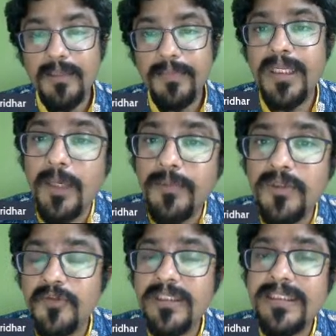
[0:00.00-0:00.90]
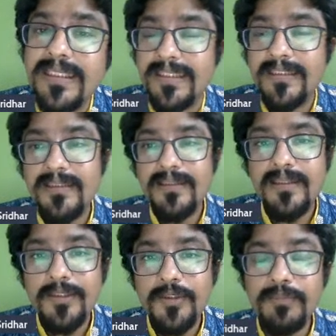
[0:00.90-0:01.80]
But how many of you could connect
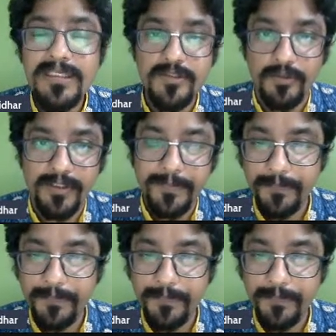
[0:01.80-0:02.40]
to my story?